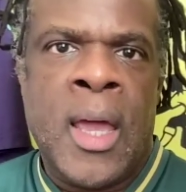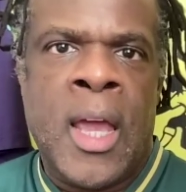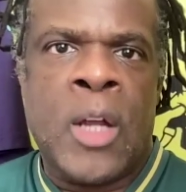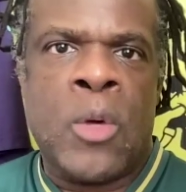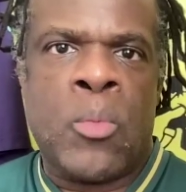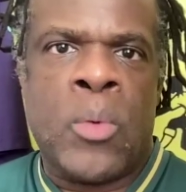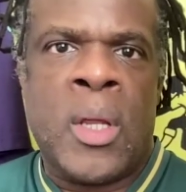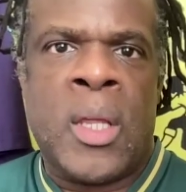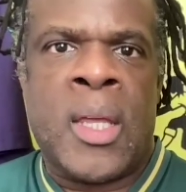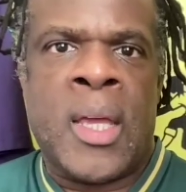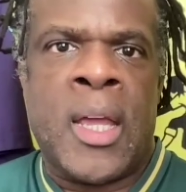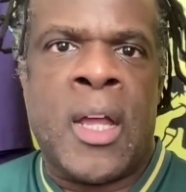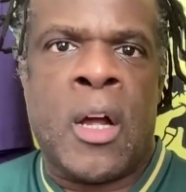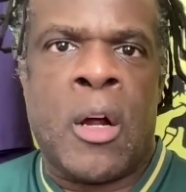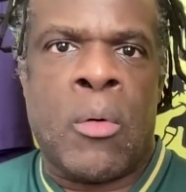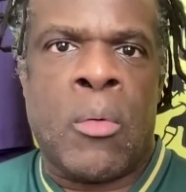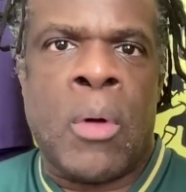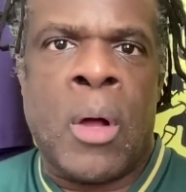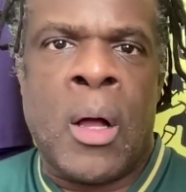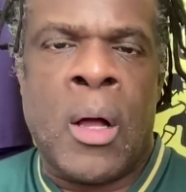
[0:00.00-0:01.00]
Henrique
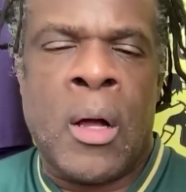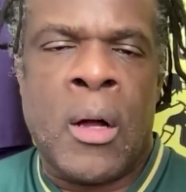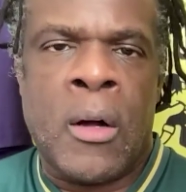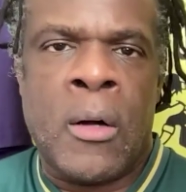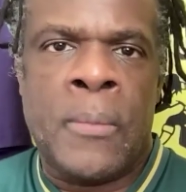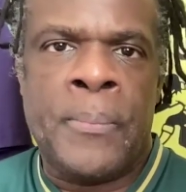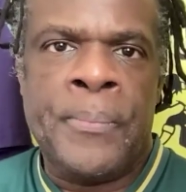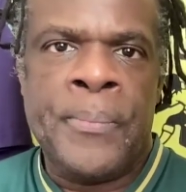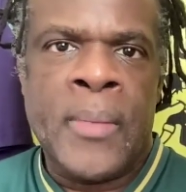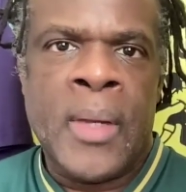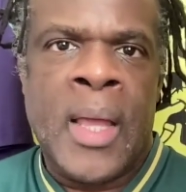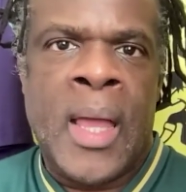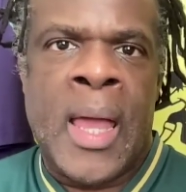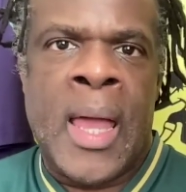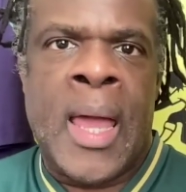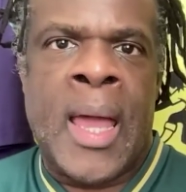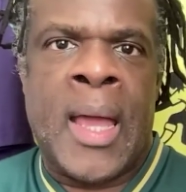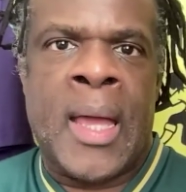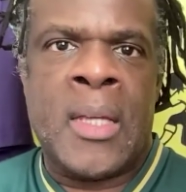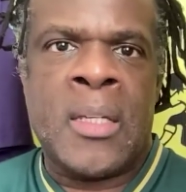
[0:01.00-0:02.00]
Araujo,
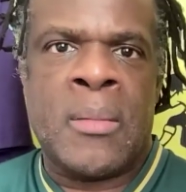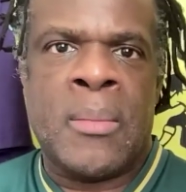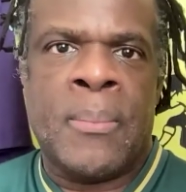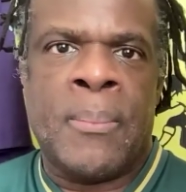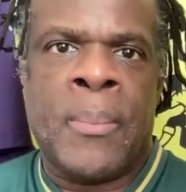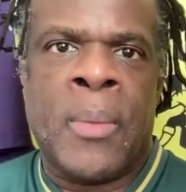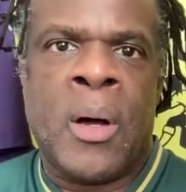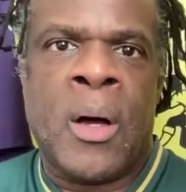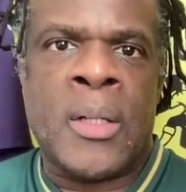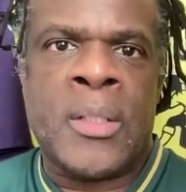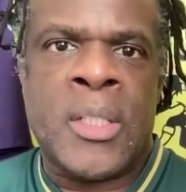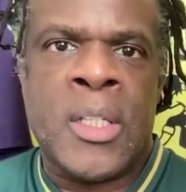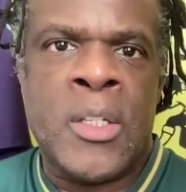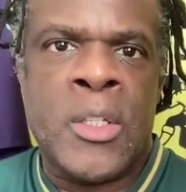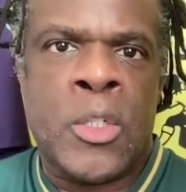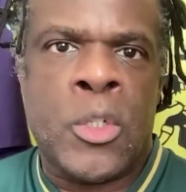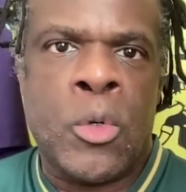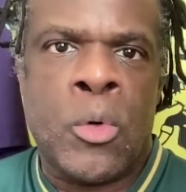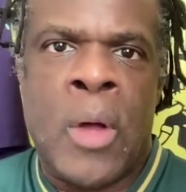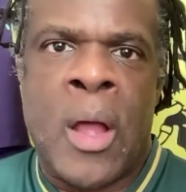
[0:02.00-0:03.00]
and
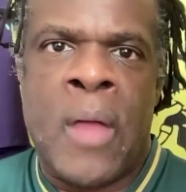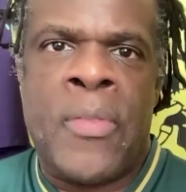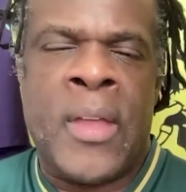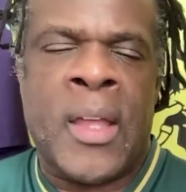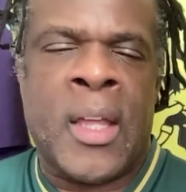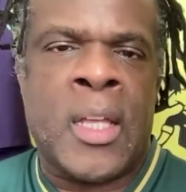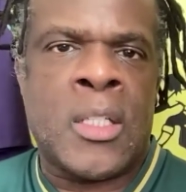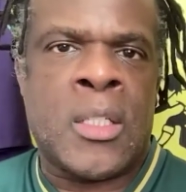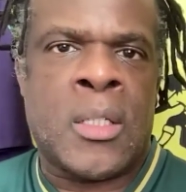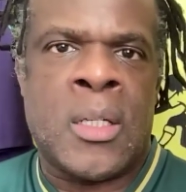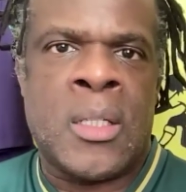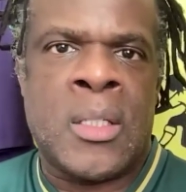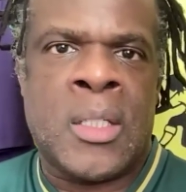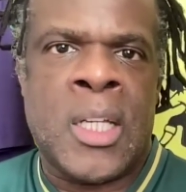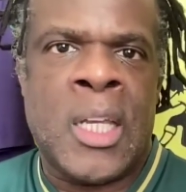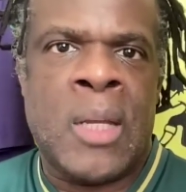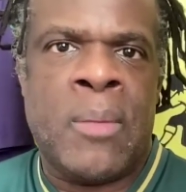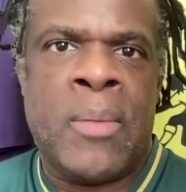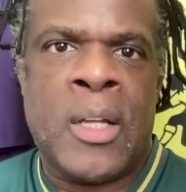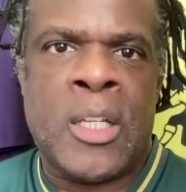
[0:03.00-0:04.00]
Martins, who I think is
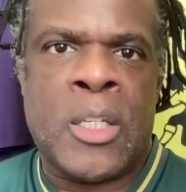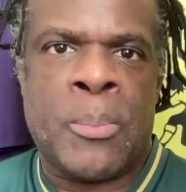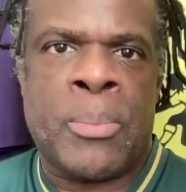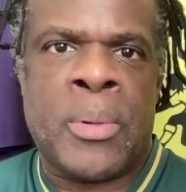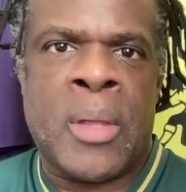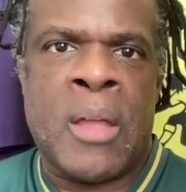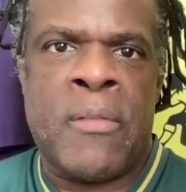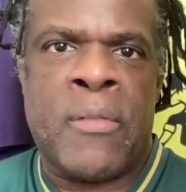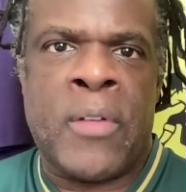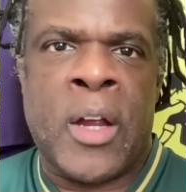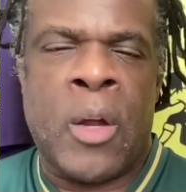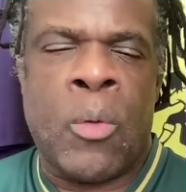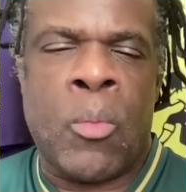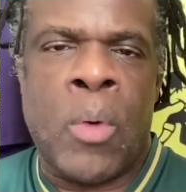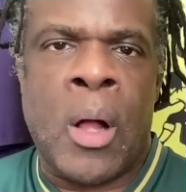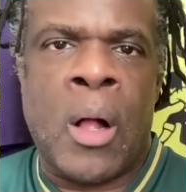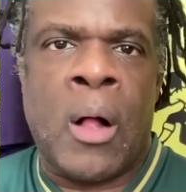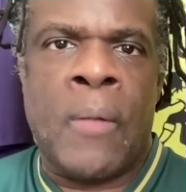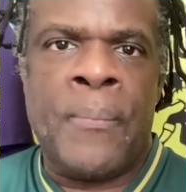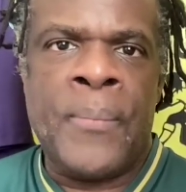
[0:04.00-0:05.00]
continuing to play very
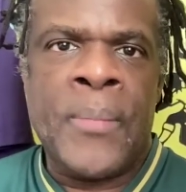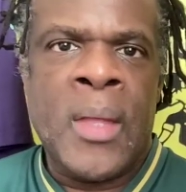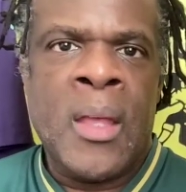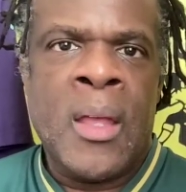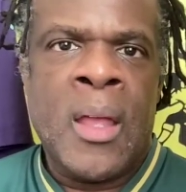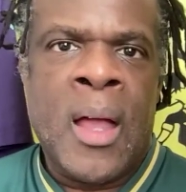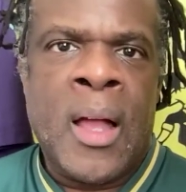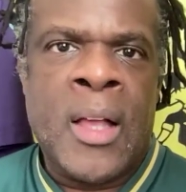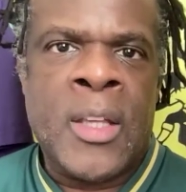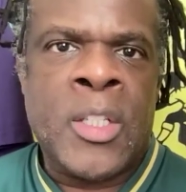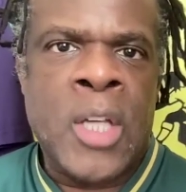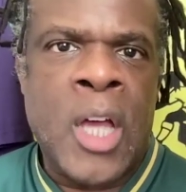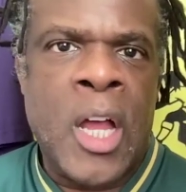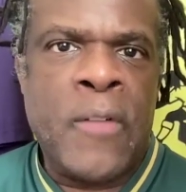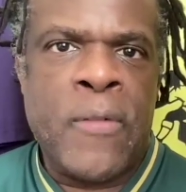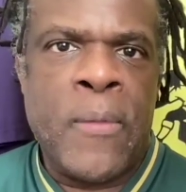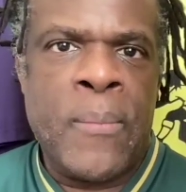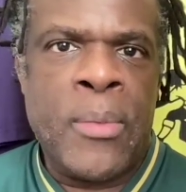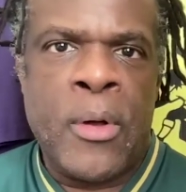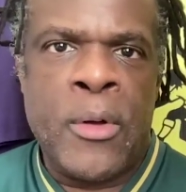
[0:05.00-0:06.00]
well. Aside
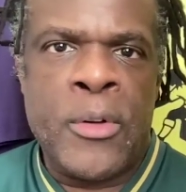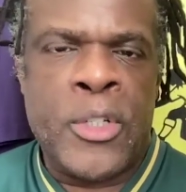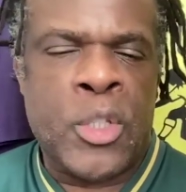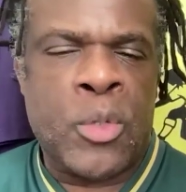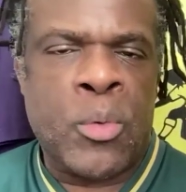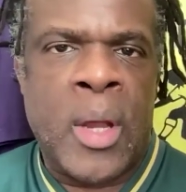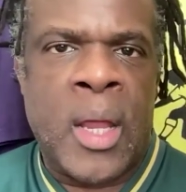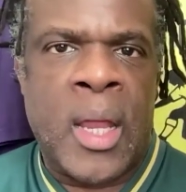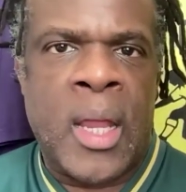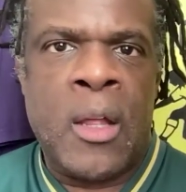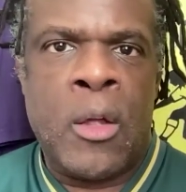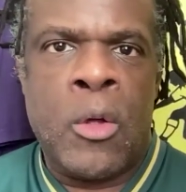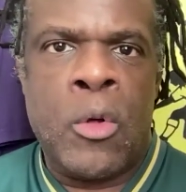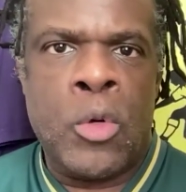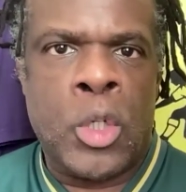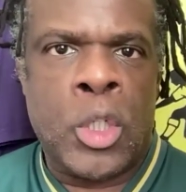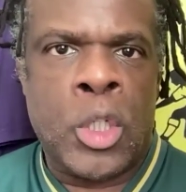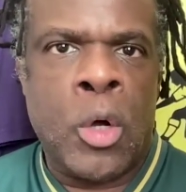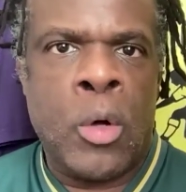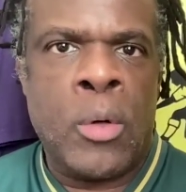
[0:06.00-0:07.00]
from those three who
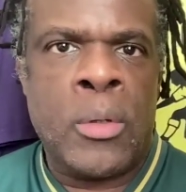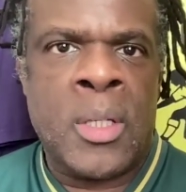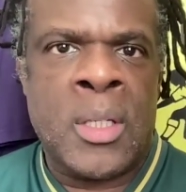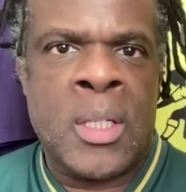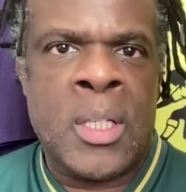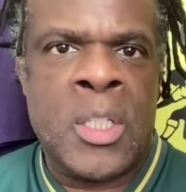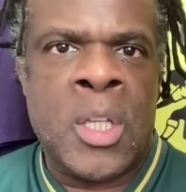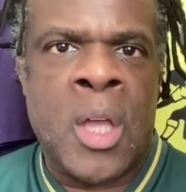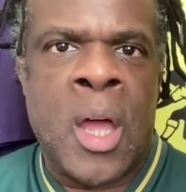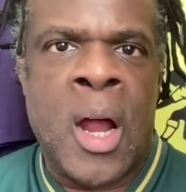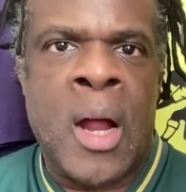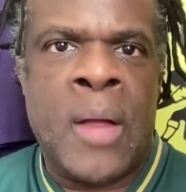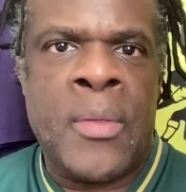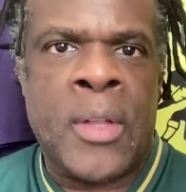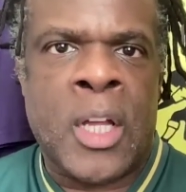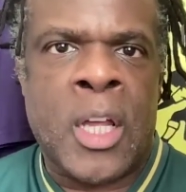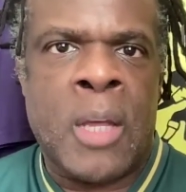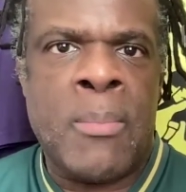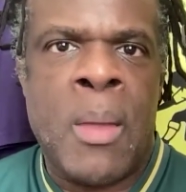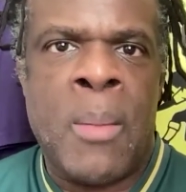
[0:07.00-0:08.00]
showed the desire and the
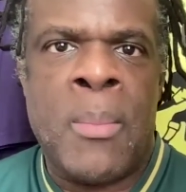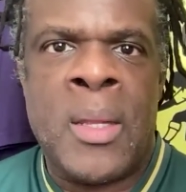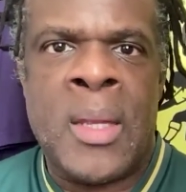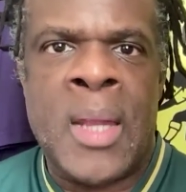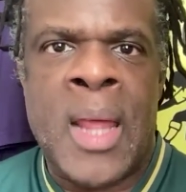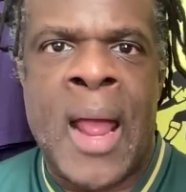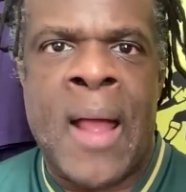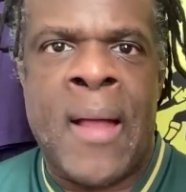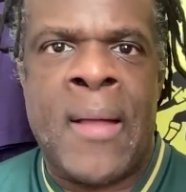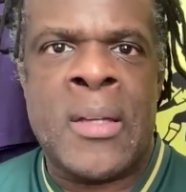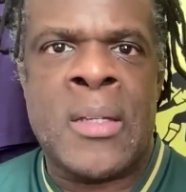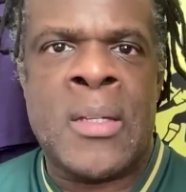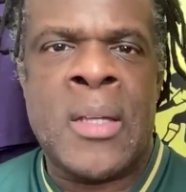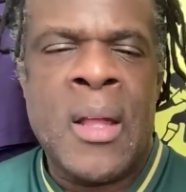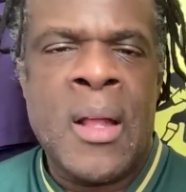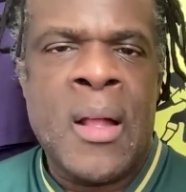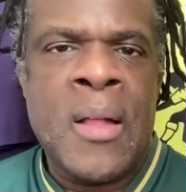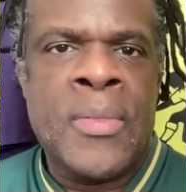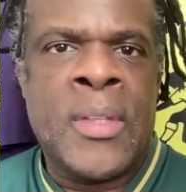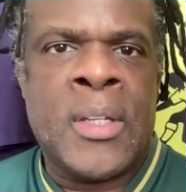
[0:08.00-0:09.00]
commitment and
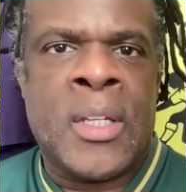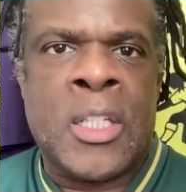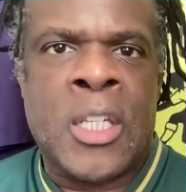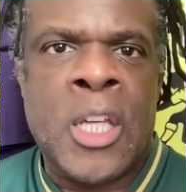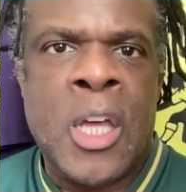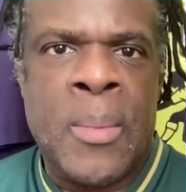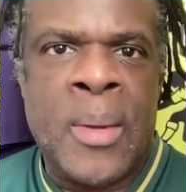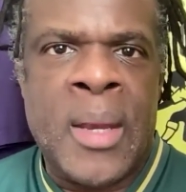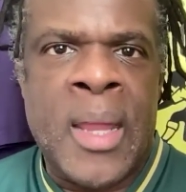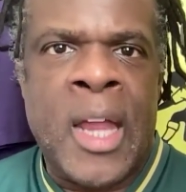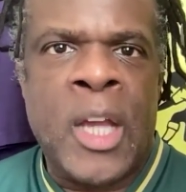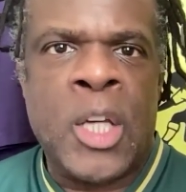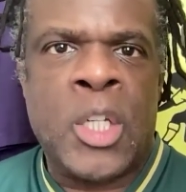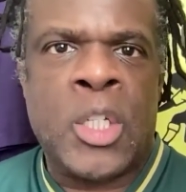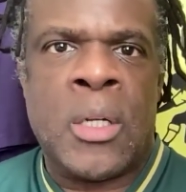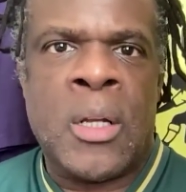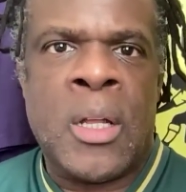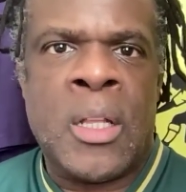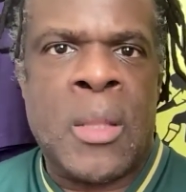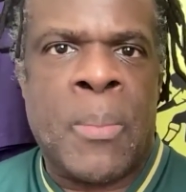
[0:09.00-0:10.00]
the
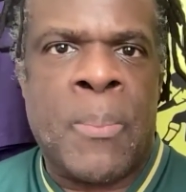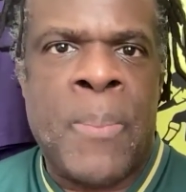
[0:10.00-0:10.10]
determination and the